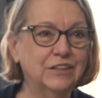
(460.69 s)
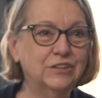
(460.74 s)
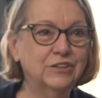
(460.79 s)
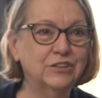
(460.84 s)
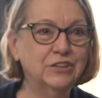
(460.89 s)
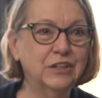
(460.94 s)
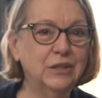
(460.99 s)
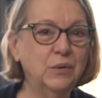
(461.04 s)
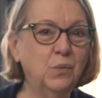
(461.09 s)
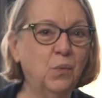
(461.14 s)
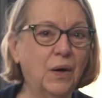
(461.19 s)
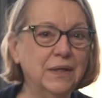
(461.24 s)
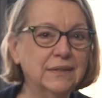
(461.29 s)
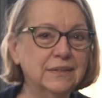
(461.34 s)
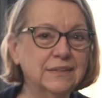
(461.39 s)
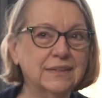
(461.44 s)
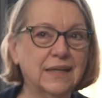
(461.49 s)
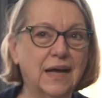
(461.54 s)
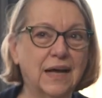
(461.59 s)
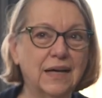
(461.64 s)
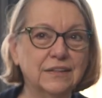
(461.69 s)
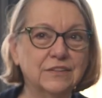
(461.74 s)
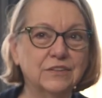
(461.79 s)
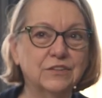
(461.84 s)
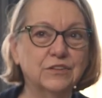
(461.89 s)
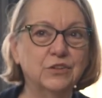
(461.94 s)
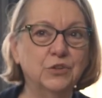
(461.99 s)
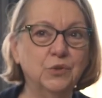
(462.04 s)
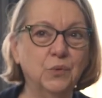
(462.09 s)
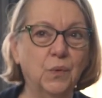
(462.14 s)
She wants
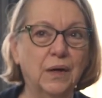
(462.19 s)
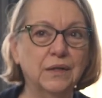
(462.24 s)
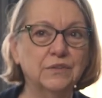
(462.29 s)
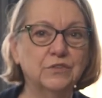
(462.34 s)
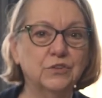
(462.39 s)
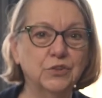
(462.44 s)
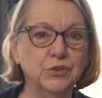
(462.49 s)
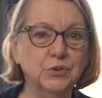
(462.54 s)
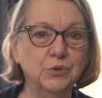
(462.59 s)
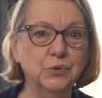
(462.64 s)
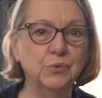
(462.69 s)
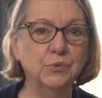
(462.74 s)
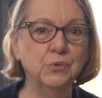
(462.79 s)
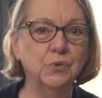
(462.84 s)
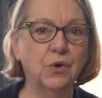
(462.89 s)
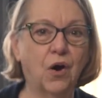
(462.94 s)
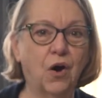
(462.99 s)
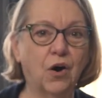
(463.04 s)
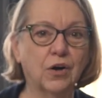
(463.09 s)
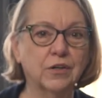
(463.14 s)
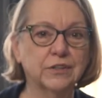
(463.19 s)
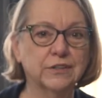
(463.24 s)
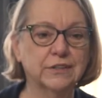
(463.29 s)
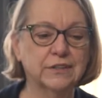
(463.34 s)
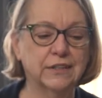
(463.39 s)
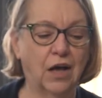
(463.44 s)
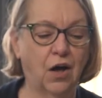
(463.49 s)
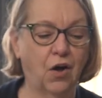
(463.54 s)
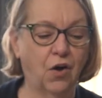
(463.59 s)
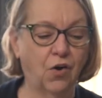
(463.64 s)
us to attune
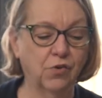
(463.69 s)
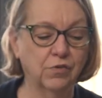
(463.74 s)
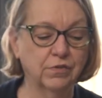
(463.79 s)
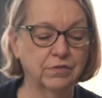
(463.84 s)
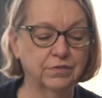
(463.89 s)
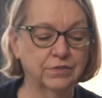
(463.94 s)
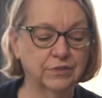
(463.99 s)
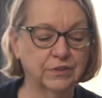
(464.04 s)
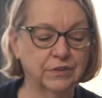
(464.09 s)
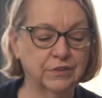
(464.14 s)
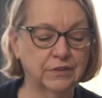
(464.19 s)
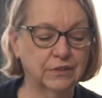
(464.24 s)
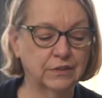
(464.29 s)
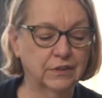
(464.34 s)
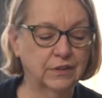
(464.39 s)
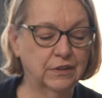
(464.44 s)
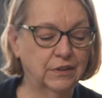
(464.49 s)
ourselves